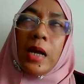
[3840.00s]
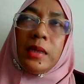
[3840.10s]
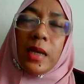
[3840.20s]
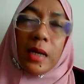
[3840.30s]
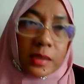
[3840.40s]
I
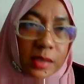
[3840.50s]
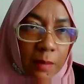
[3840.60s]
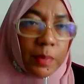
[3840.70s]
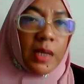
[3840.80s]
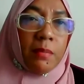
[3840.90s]
take
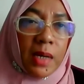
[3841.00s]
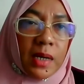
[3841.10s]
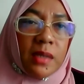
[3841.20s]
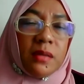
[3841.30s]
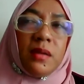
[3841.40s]
example in my
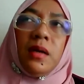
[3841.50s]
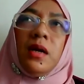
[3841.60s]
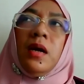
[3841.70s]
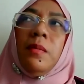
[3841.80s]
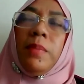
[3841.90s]
country,
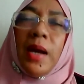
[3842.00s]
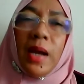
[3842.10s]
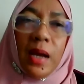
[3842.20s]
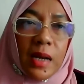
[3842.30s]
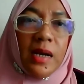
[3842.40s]
but
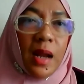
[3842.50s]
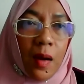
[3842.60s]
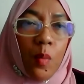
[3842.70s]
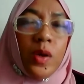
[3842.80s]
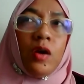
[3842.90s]

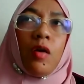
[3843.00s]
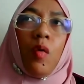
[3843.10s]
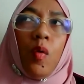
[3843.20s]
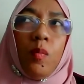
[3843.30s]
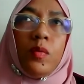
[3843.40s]
now we
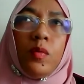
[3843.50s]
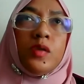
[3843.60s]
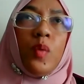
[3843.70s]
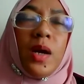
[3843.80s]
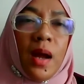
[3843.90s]
got
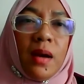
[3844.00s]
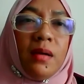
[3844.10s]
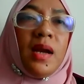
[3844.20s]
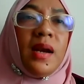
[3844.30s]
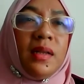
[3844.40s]
almost
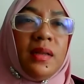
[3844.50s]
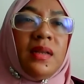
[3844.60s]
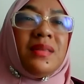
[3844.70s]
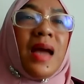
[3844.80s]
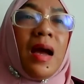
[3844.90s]

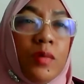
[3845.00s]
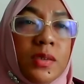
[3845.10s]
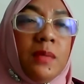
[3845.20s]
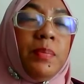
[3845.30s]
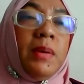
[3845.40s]

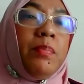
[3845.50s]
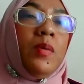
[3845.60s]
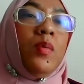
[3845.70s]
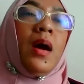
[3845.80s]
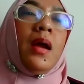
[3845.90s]
190,000
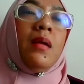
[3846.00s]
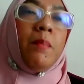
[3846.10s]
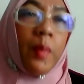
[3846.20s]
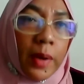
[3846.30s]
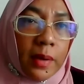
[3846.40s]
people who are
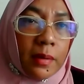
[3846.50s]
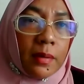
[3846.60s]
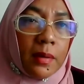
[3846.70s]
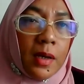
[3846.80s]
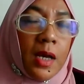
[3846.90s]
unemployed.
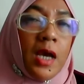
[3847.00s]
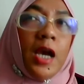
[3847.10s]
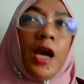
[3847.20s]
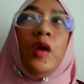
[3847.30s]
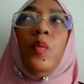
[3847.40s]

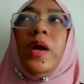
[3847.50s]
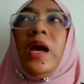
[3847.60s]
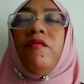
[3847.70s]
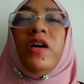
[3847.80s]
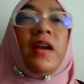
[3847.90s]
And we
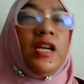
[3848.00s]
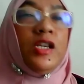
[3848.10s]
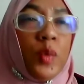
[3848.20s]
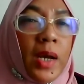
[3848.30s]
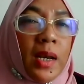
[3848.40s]
have a
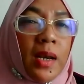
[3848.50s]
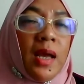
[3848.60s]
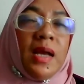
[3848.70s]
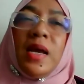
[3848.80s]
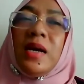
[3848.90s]
graduate
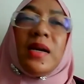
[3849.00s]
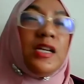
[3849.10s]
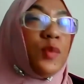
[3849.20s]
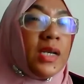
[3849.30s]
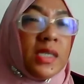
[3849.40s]
that
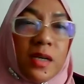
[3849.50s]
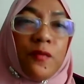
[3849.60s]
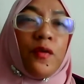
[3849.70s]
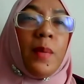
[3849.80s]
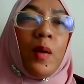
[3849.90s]

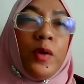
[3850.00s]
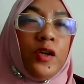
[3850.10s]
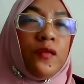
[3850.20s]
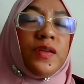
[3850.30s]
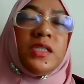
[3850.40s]
graduated from our
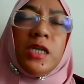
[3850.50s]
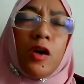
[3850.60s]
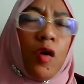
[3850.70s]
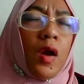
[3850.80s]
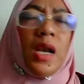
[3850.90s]

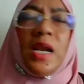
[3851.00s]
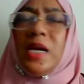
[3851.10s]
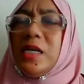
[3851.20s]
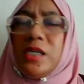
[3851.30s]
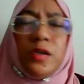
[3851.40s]
university,
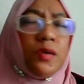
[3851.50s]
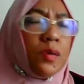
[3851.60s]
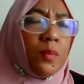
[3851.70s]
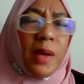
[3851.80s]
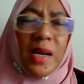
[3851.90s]
college, you
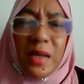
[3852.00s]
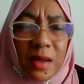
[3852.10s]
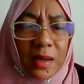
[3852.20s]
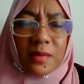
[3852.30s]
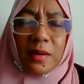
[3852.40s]
know,
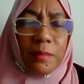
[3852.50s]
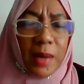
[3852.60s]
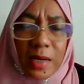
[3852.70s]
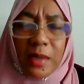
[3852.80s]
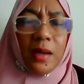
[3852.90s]
many,
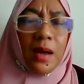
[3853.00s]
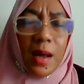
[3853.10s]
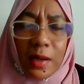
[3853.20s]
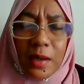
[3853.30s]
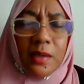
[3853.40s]
many
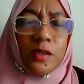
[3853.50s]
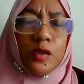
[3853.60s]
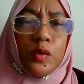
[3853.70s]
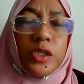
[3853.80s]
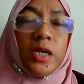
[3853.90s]
higher
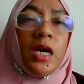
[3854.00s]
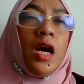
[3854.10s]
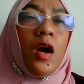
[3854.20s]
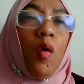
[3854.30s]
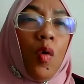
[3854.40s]
institution,
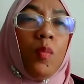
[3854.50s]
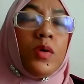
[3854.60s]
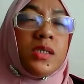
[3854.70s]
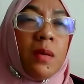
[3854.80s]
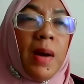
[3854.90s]

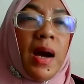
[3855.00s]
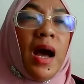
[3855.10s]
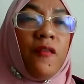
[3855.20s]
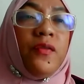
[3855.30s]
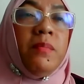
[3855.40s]
almost about
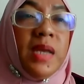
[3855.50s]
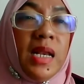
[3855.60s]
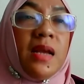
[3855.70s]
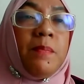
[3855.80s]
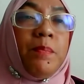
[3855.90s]
half a
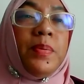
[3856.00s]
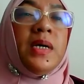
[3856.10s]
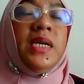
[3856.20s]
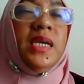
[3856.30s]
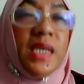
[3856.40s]
million
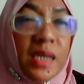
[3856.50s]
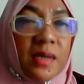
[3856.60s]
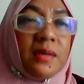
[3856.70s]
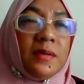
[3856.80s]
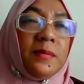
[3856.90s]
per
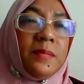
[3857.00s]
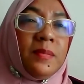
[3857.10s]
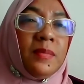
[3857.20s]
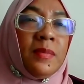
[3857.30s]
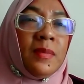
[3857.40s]
year.
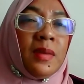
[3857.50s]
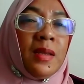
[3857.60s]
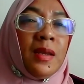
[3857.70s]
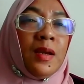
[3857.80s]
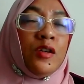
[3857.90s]

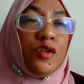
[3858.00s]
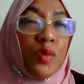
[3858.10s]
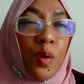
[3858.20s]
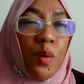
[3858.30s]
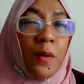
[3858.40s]

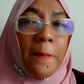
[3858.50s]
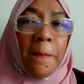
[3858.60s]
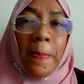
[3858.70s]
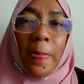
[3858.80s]
So